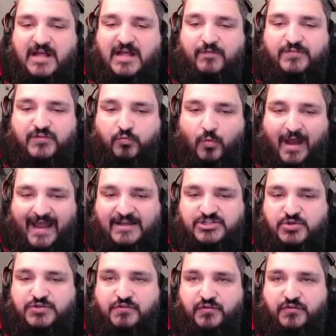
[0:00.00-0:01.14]
if it's a
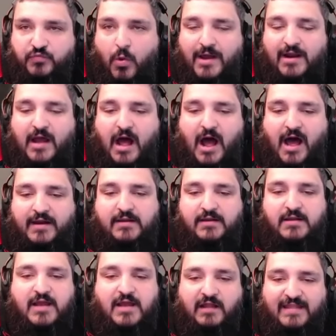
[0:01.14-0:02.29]
Raiju, so there's one on
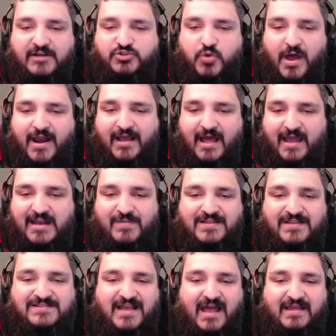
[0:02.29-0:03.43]
electronic item inside